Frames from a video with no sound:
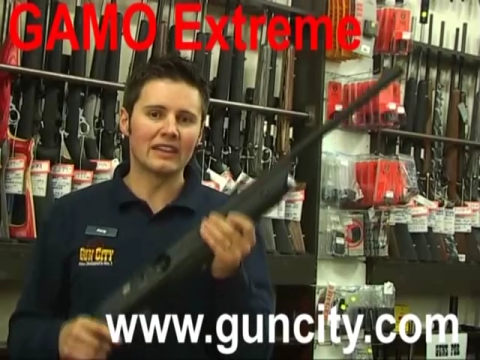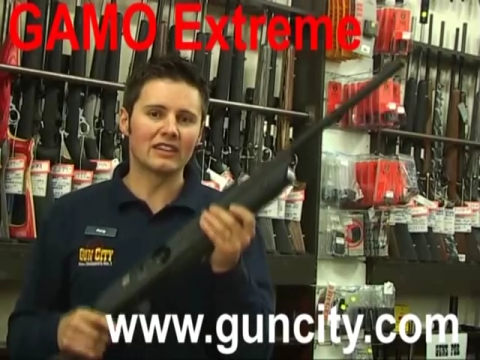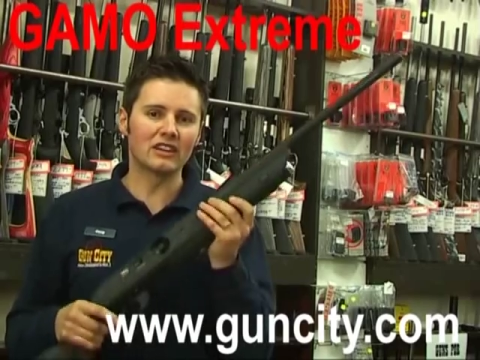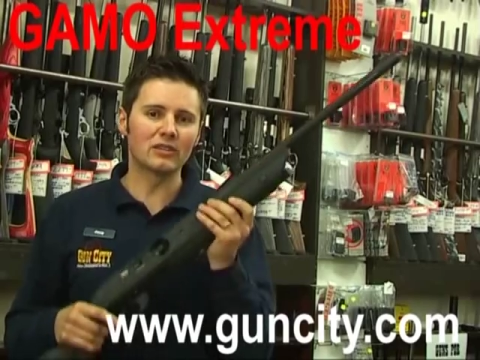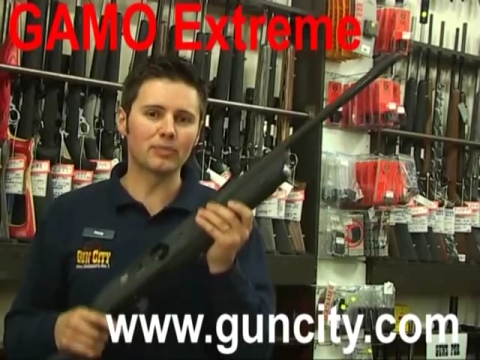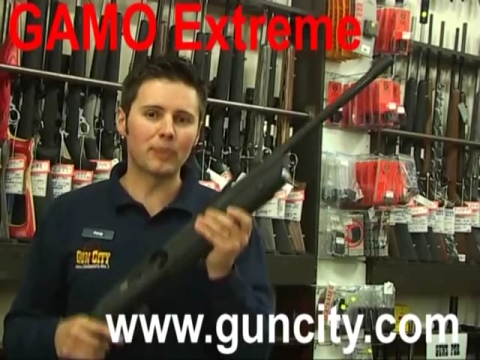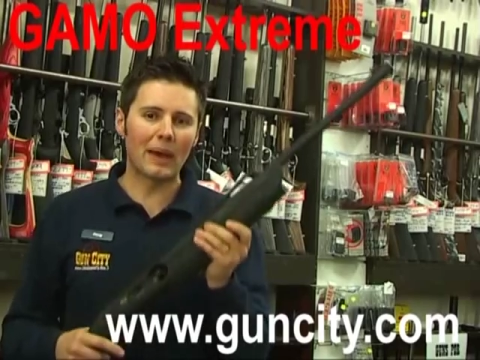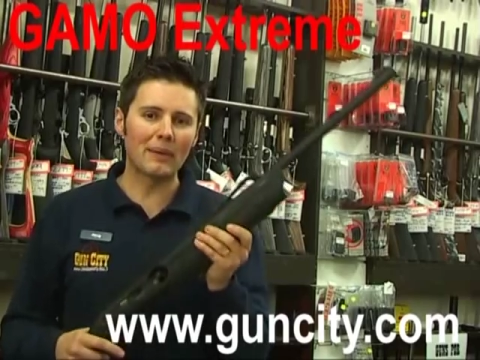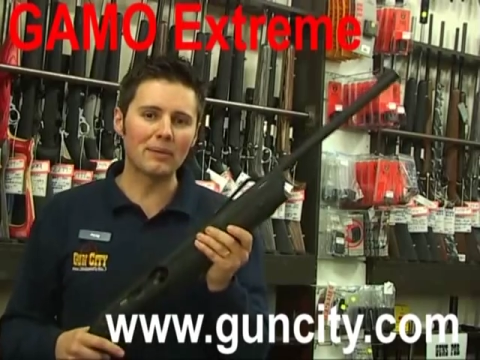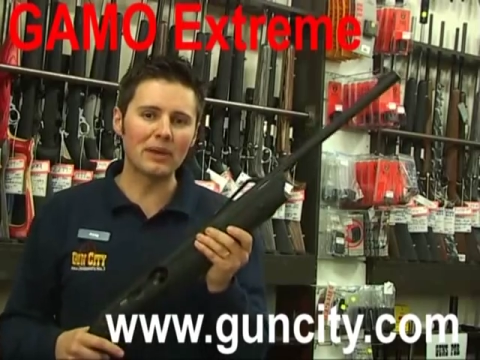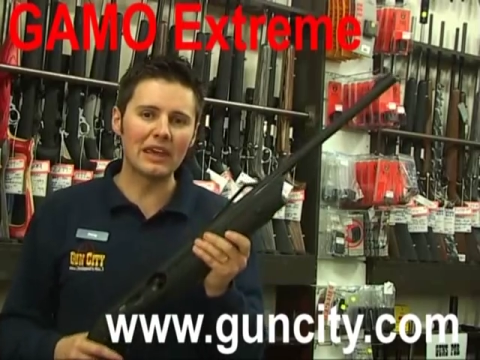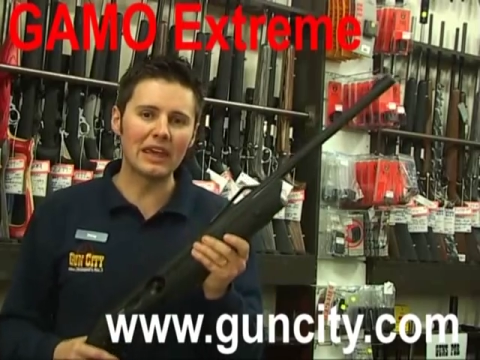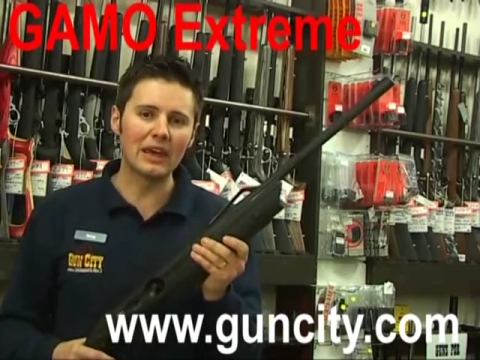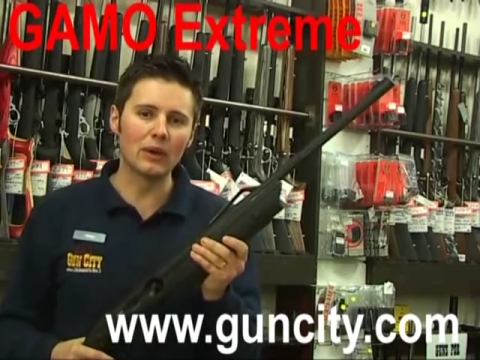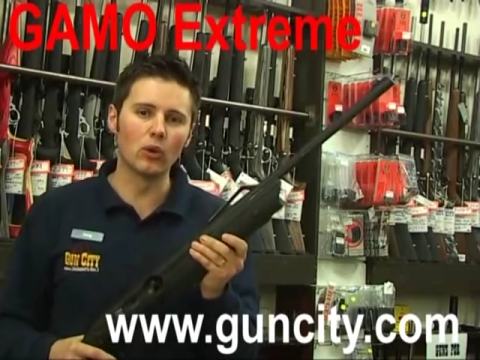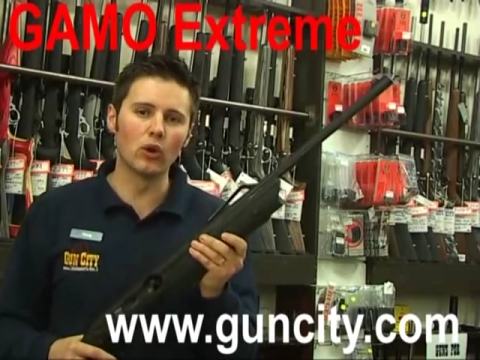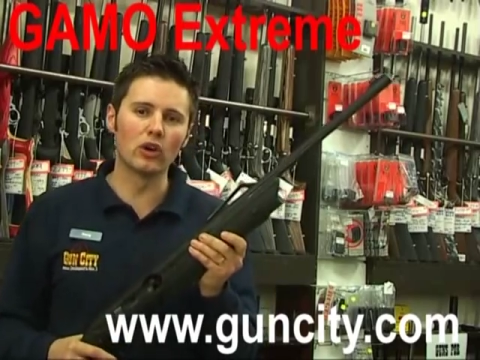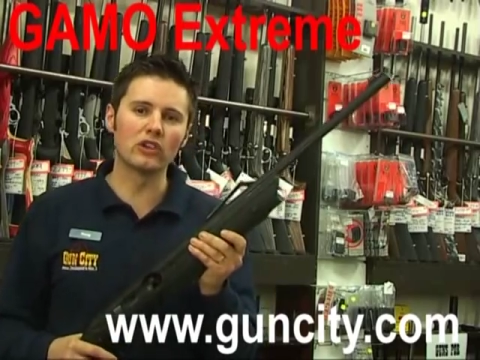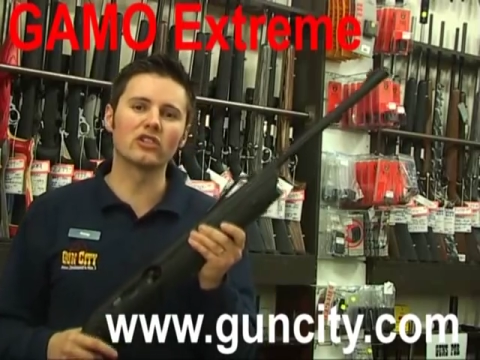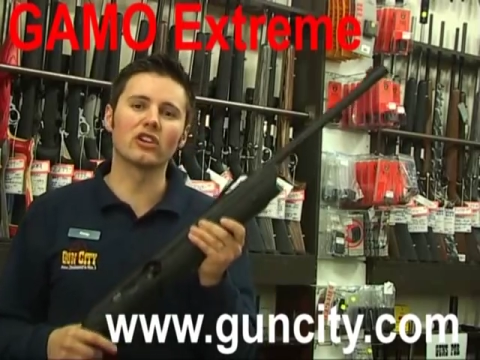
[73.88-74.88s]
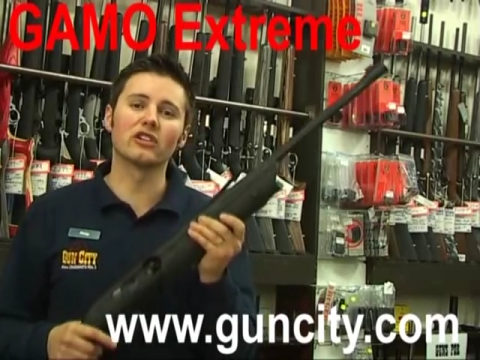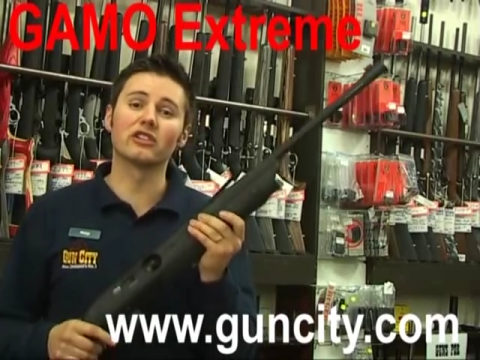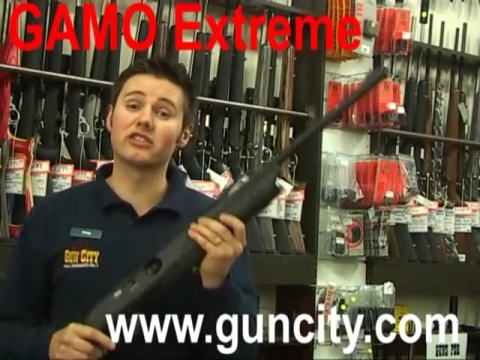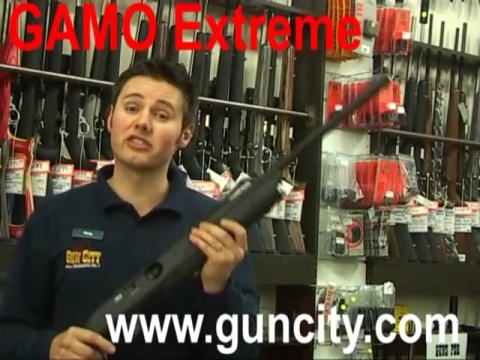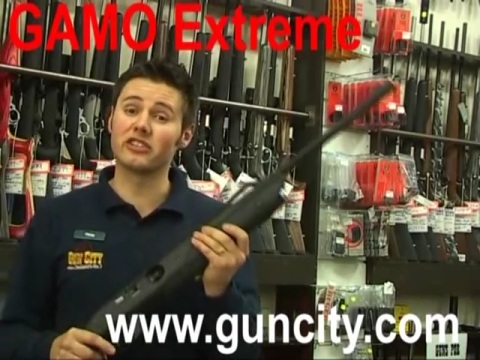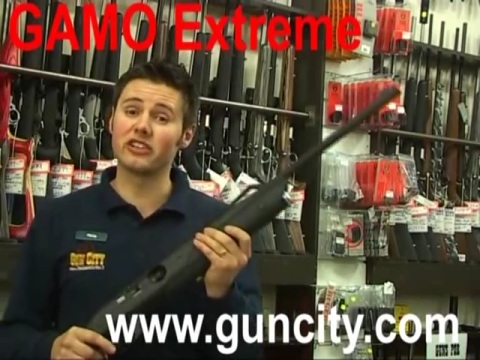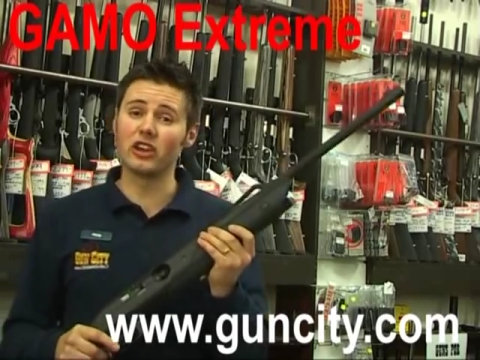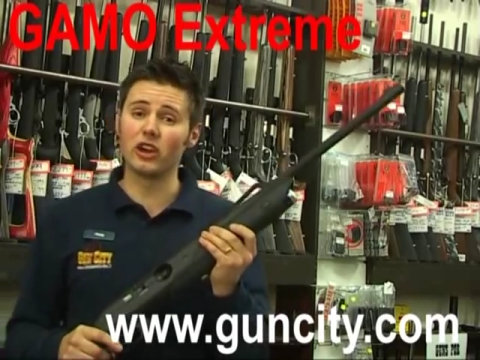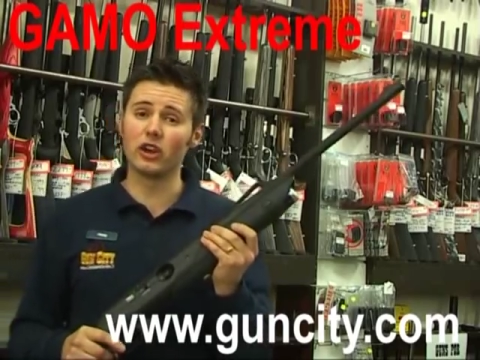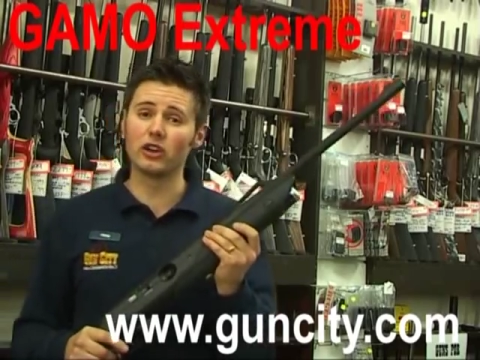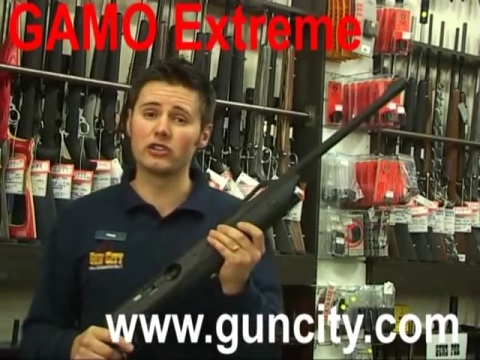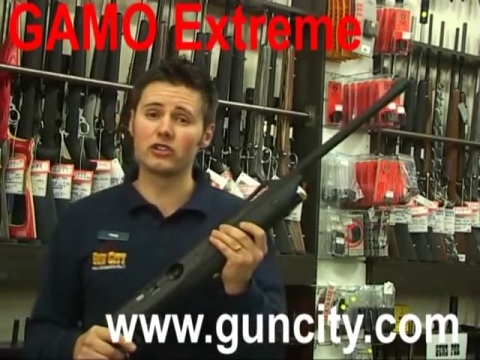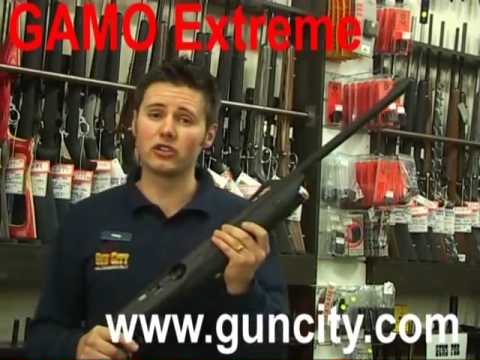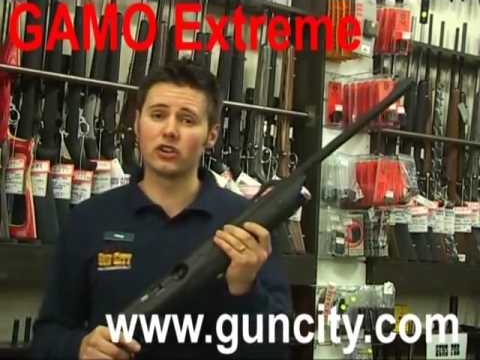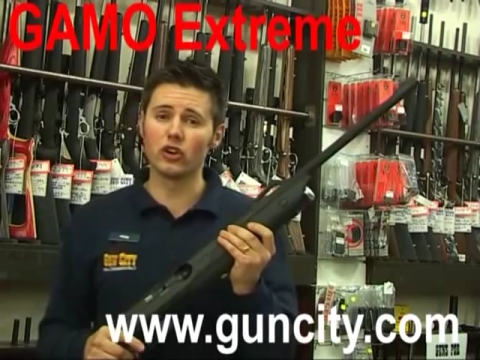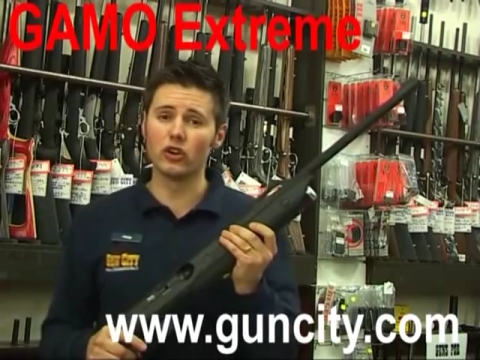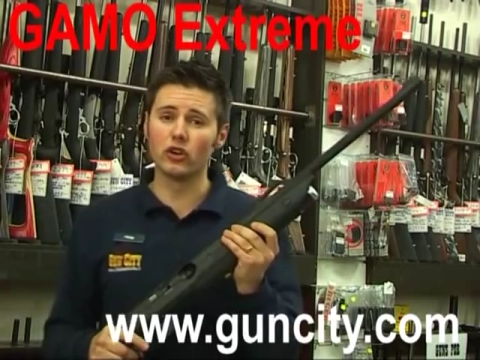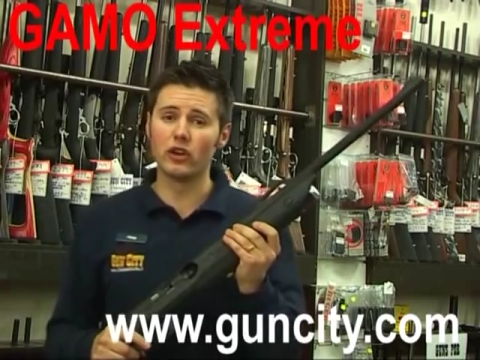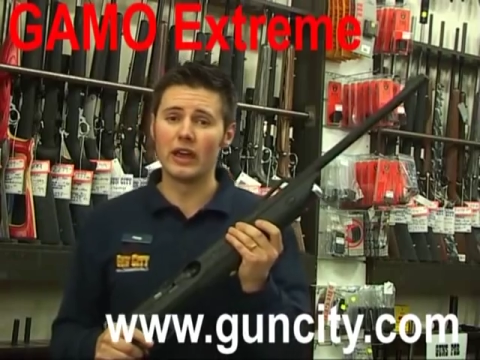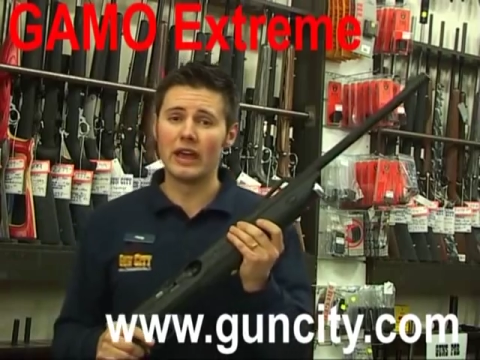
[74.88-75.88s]
This baby here works on
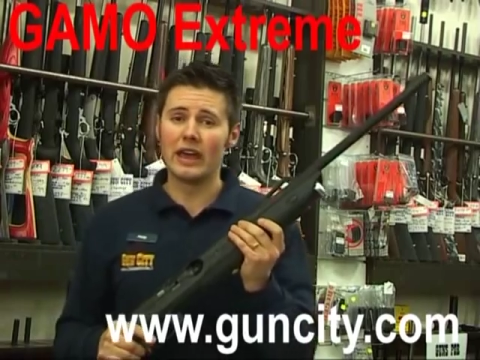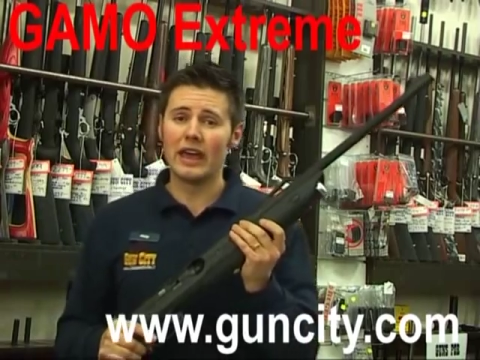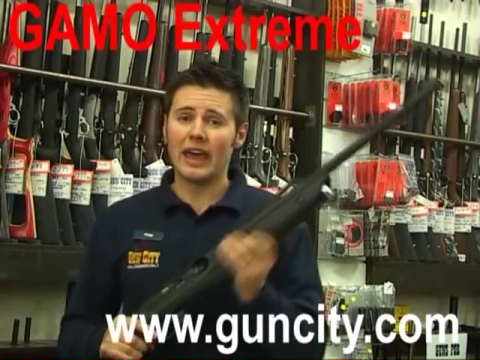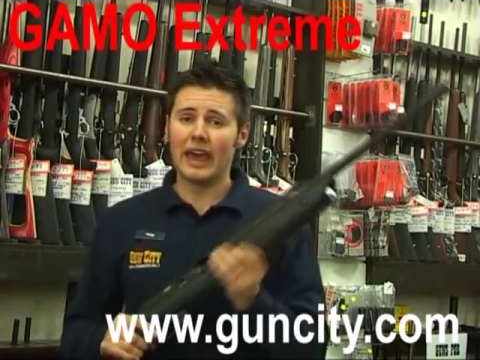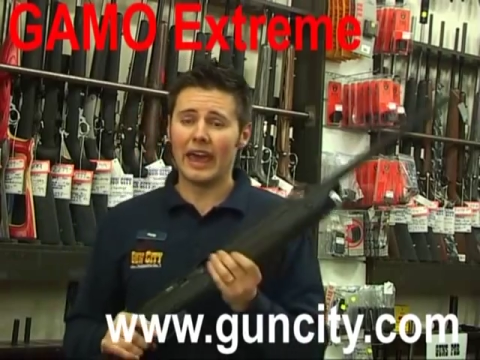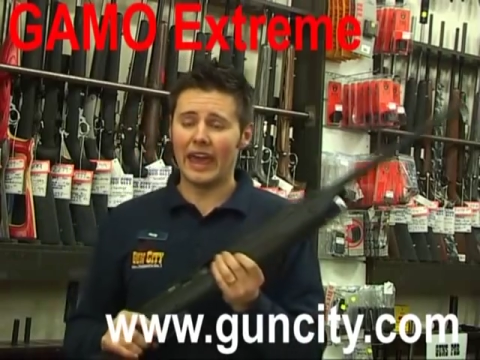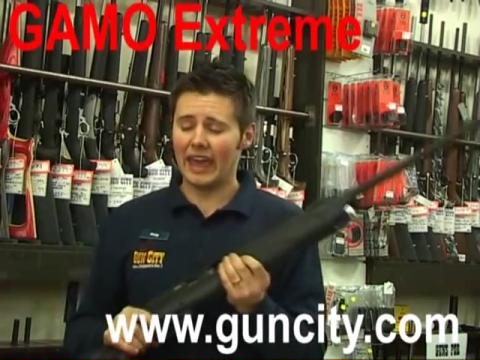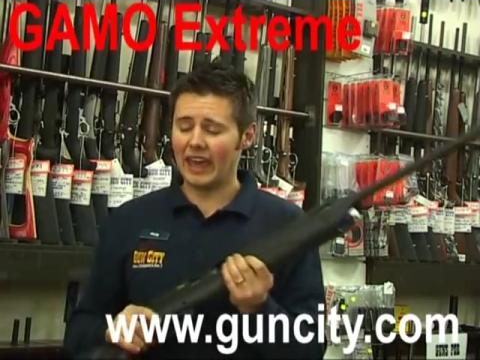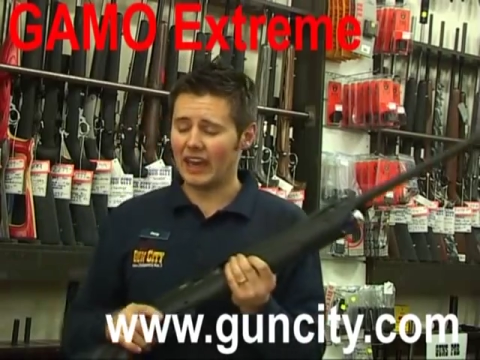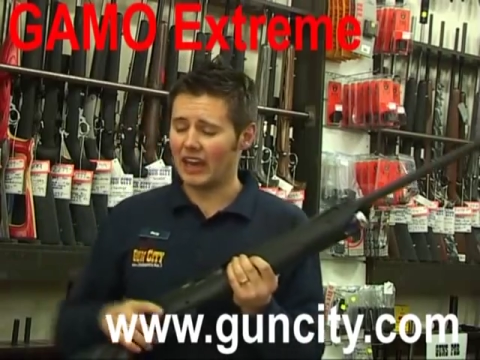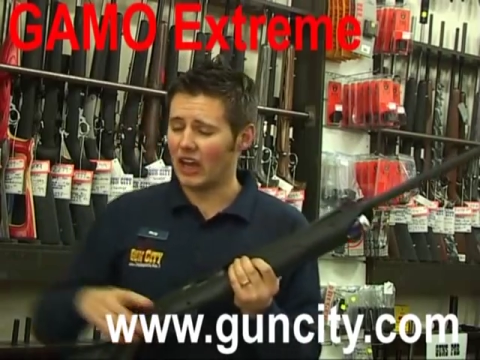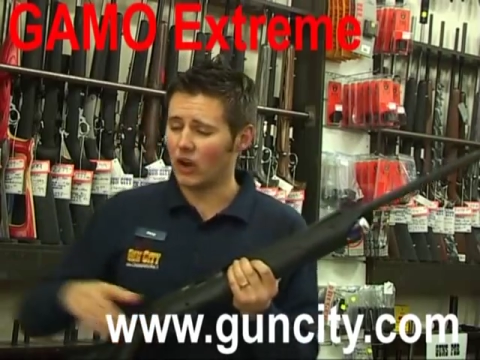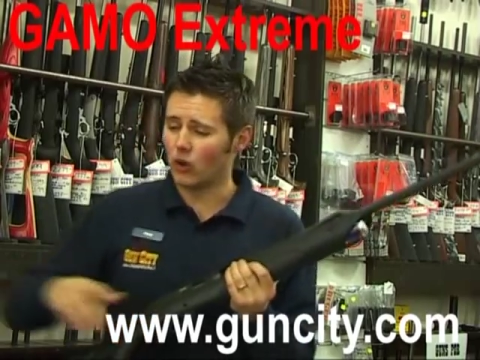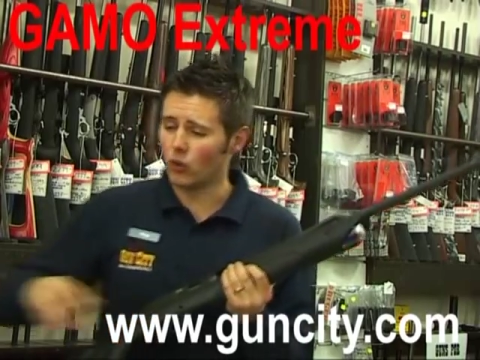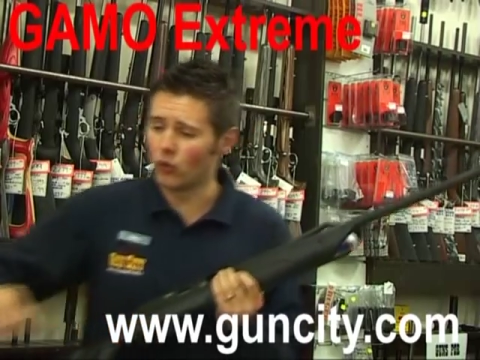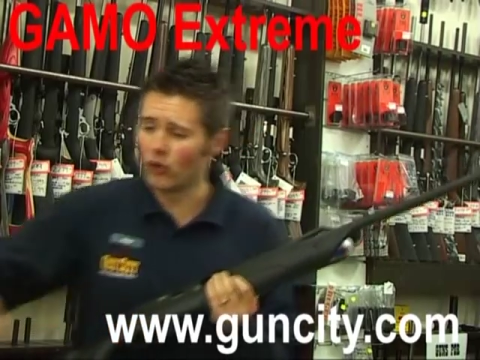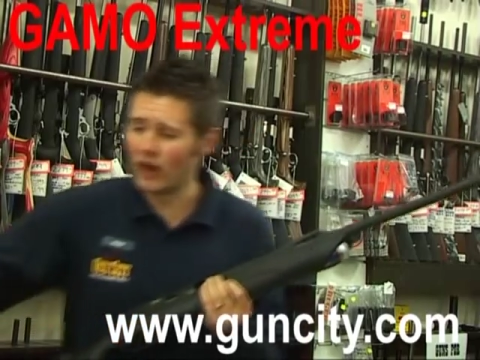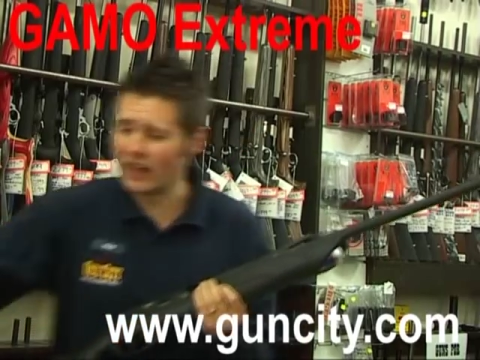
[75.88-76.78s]
CO2 and it